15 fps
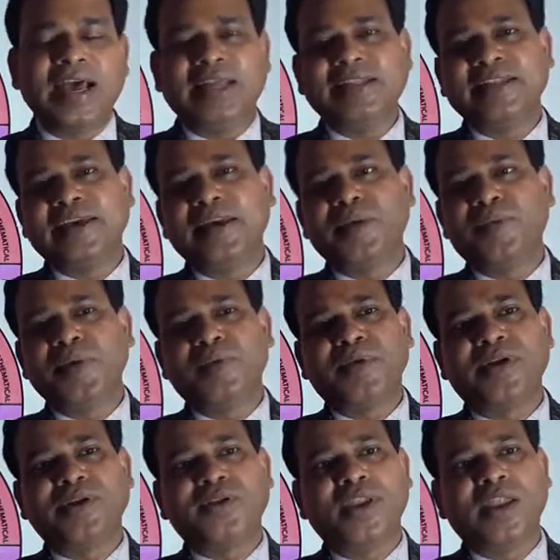And there are people
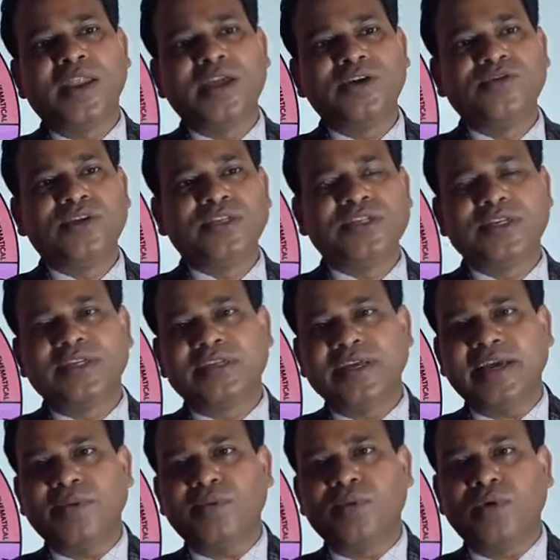linguistic,
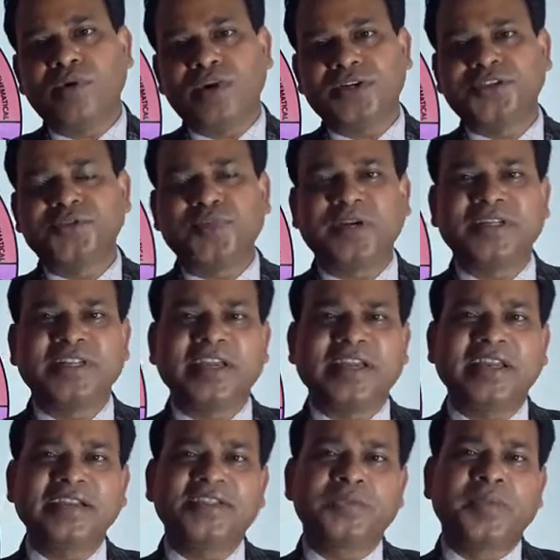they have word smart, they
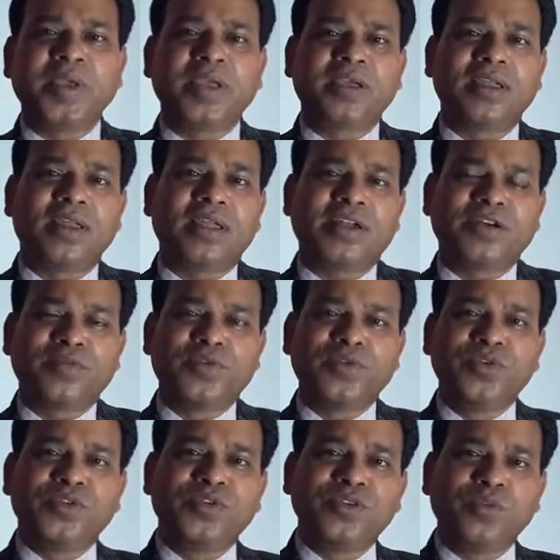can speak a lot of
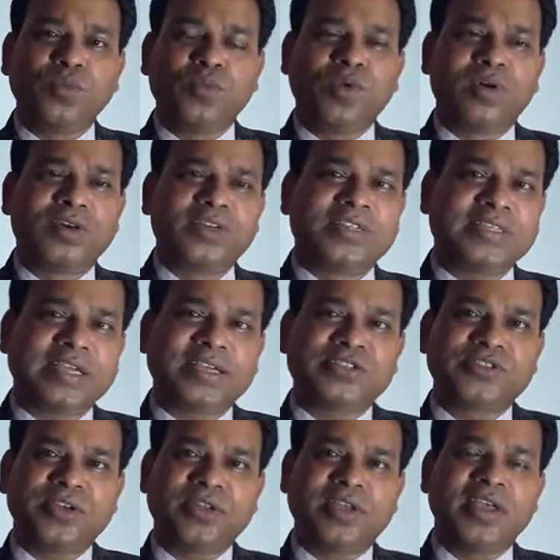good words
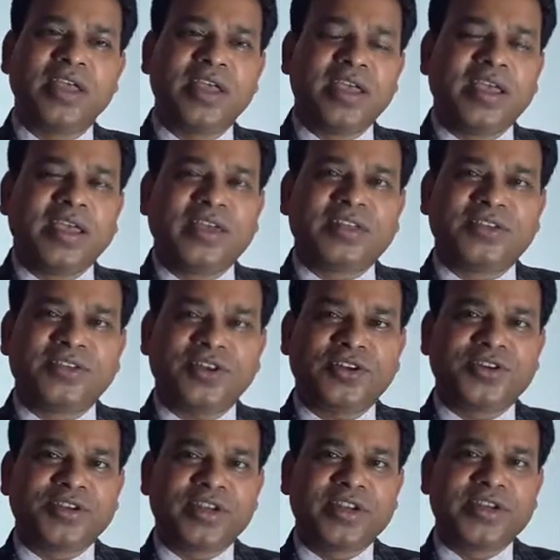actually. It's
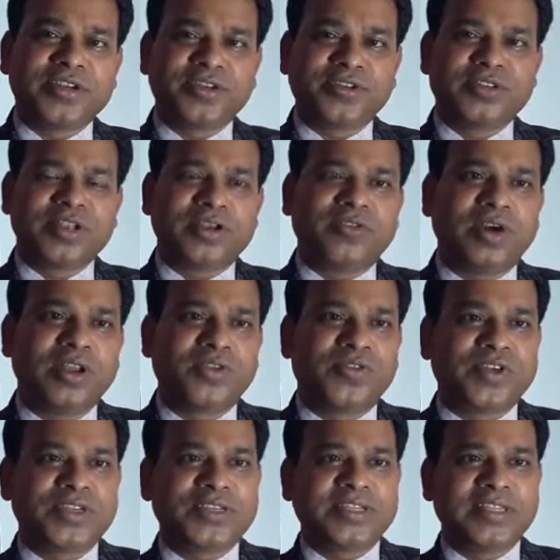not related to their
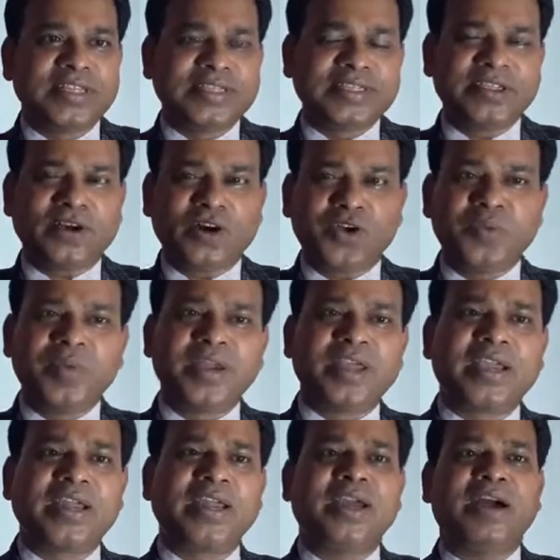qualification, this is
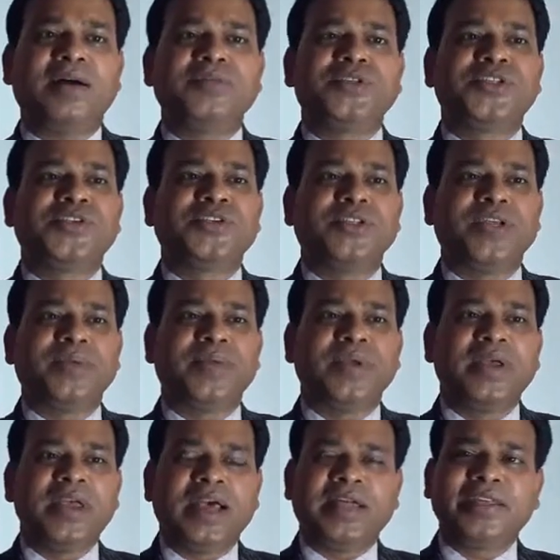automatically comes into there.
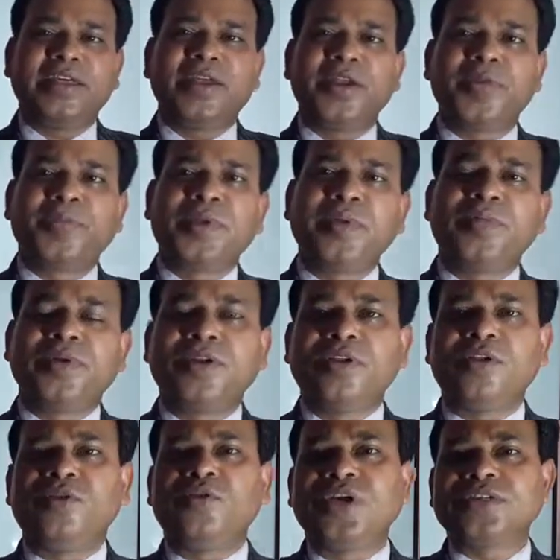And there are
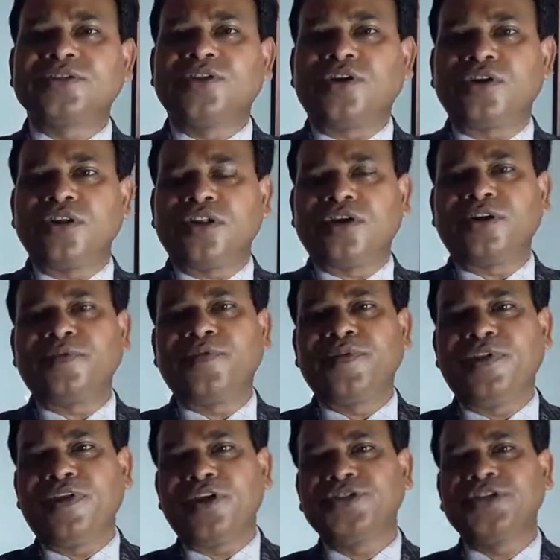people who has got a lot of
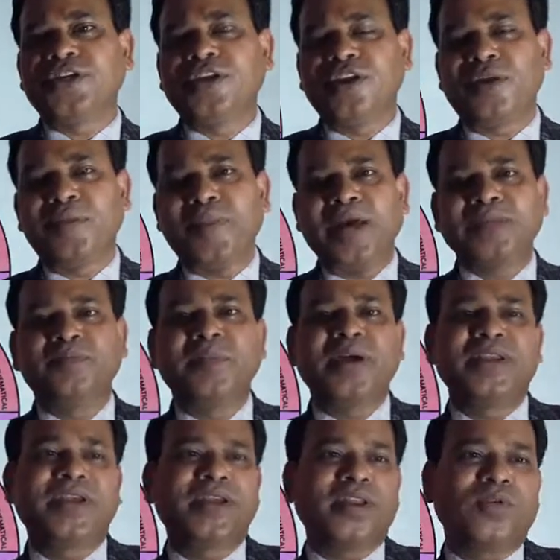logical or
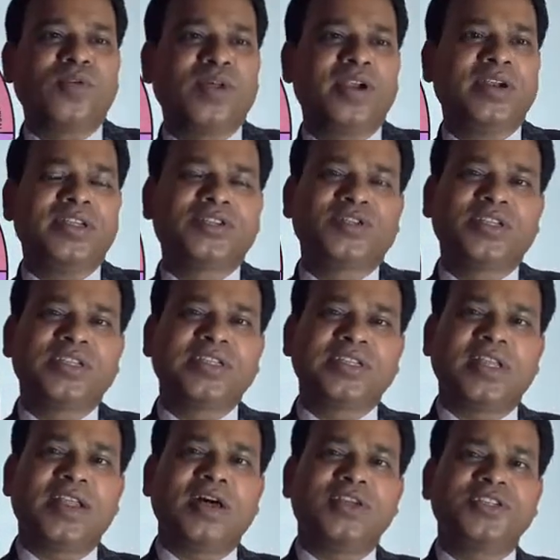mathematical qualities, so these
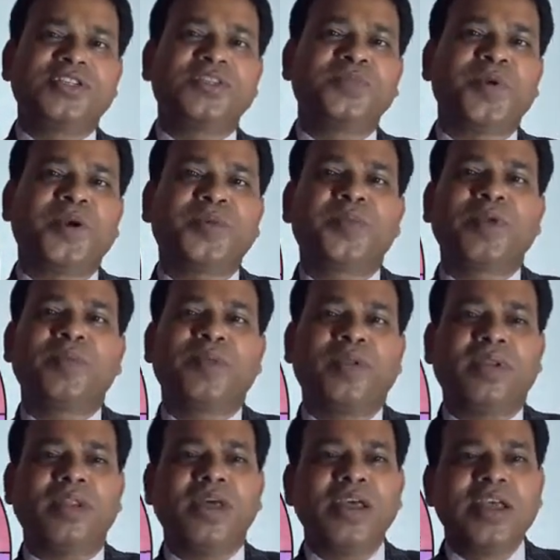are logic smart
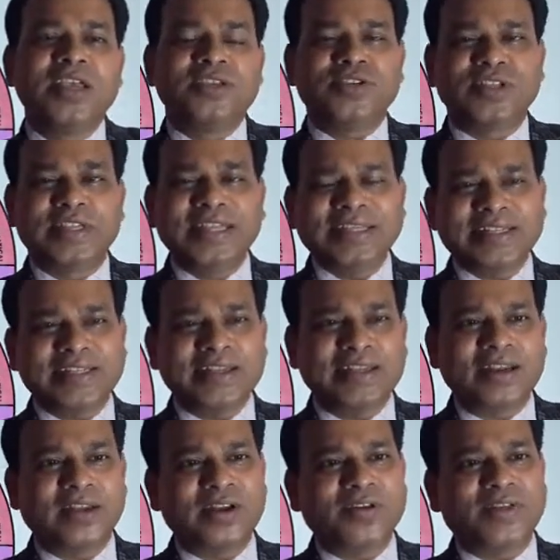people. So these are
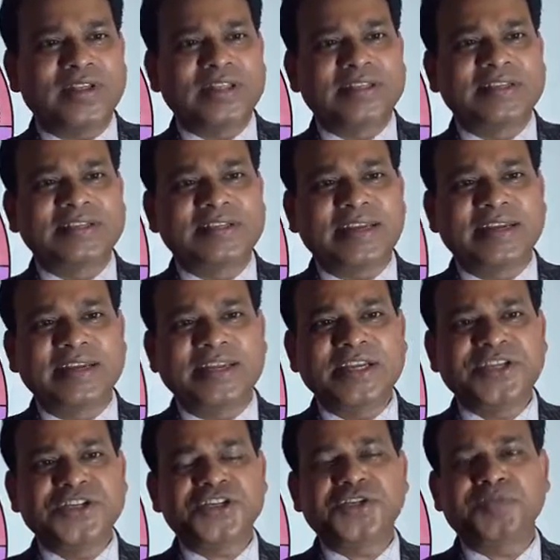a lot of other things like
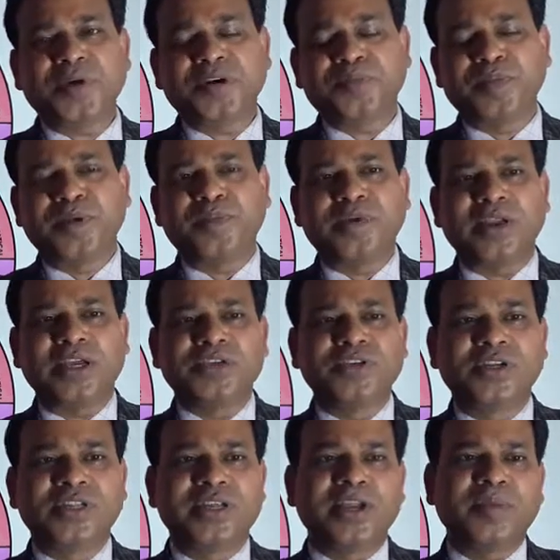nature smart people
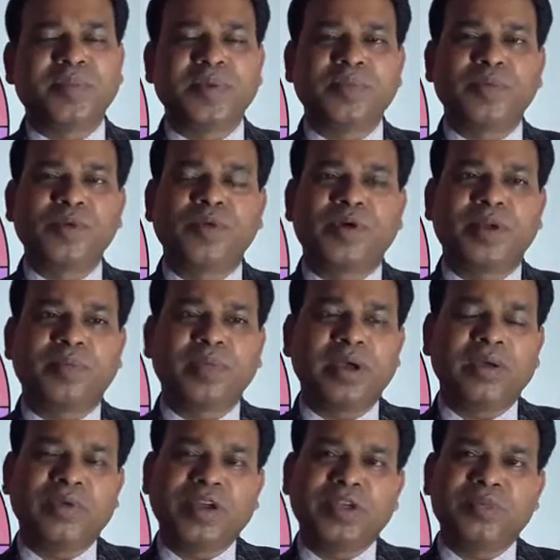actually. There are people who are
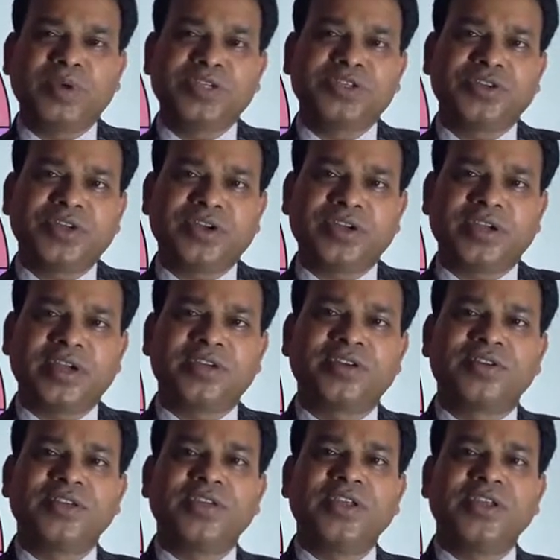very much
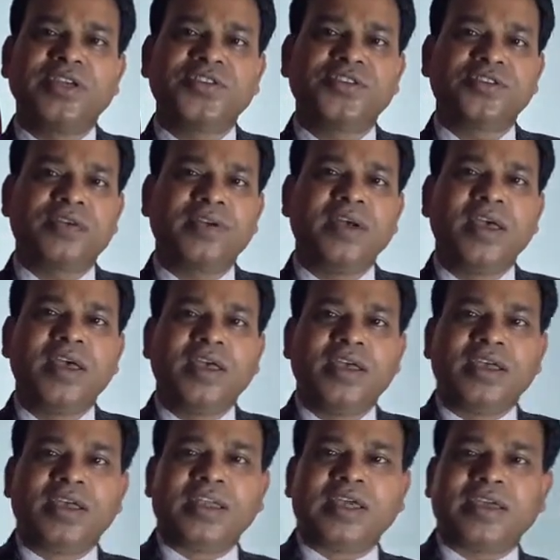connected with the nature,
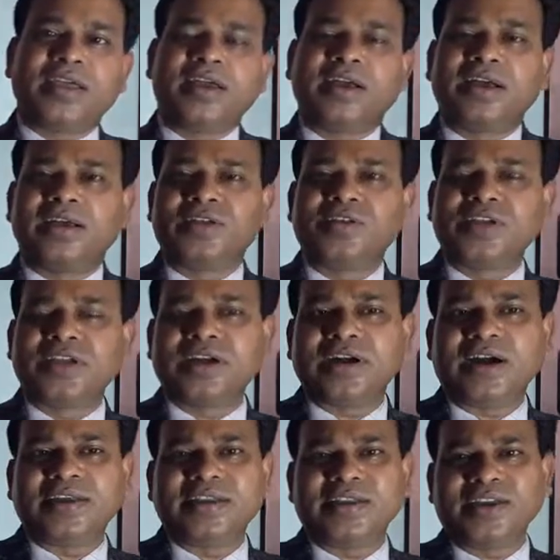like doing
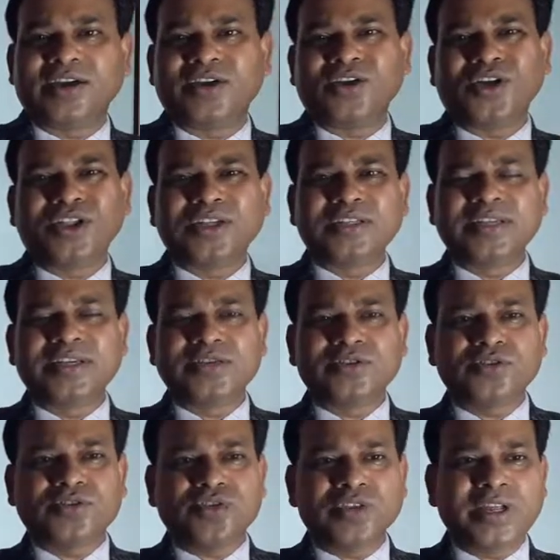gardening and all these things.
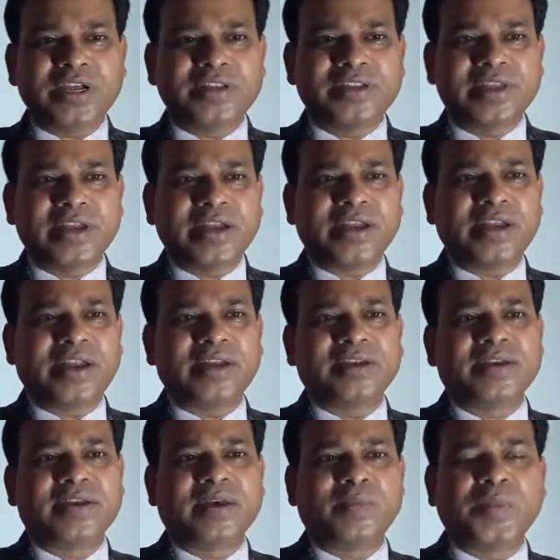So they're
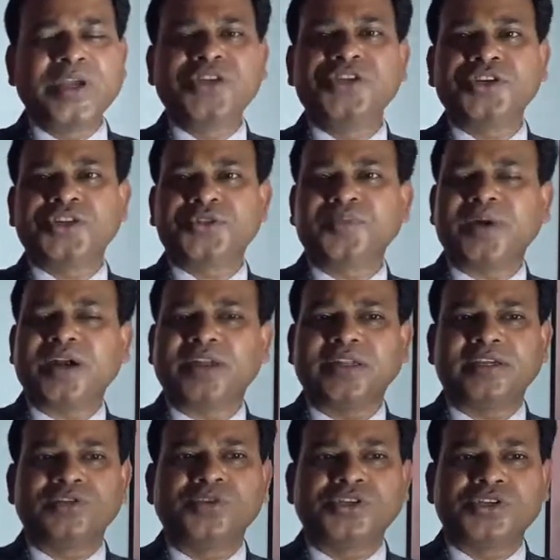and picture smart,
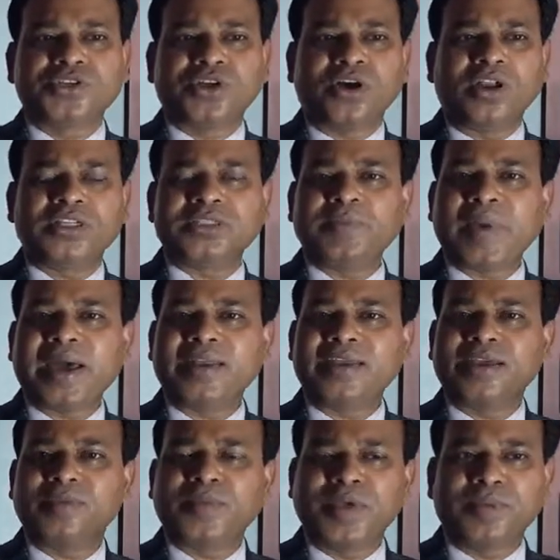that which called
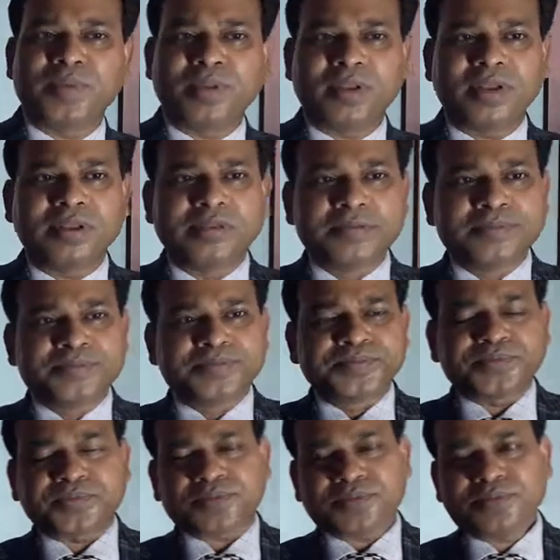spatial people.
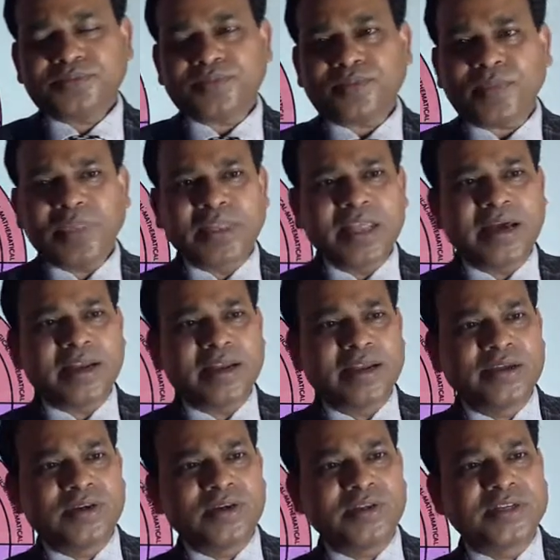They
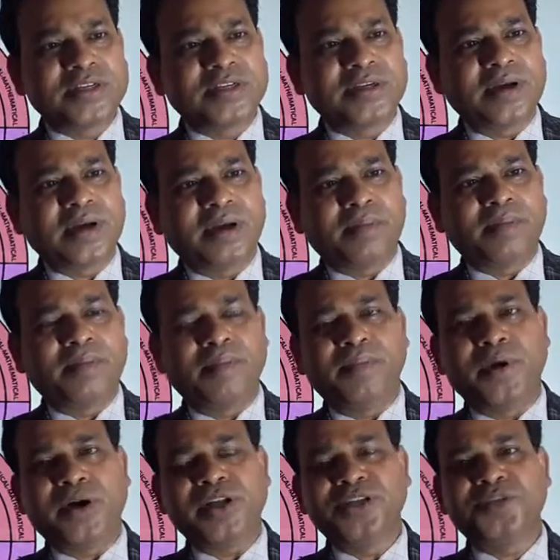are this
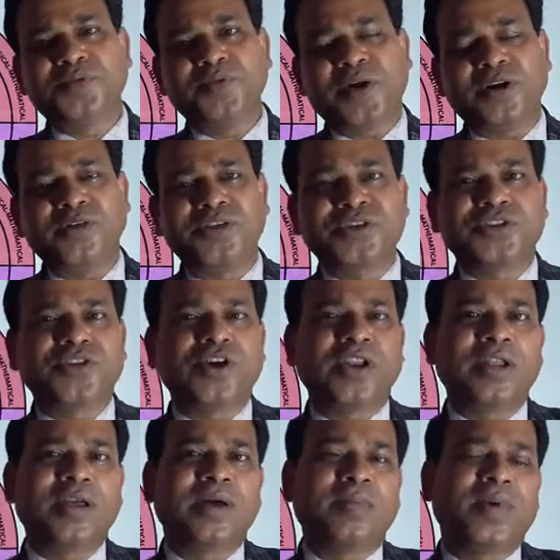body smart, which is
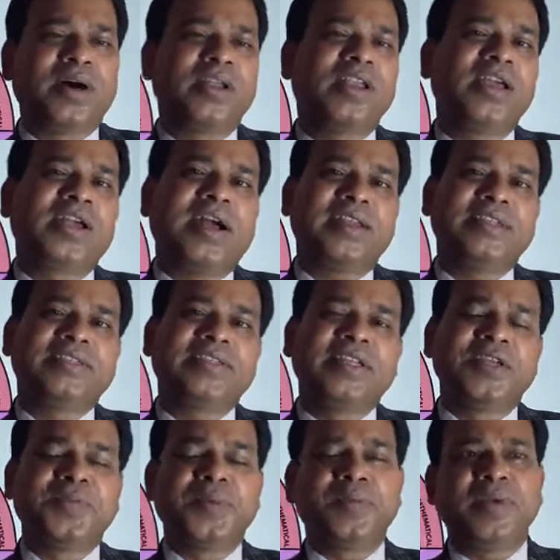called bodily
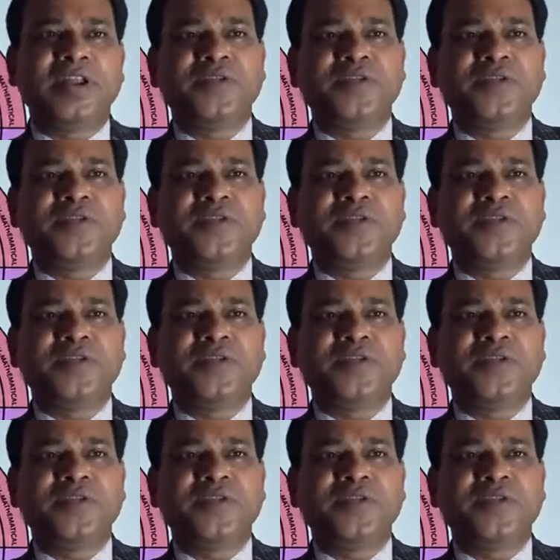kinesthetic people.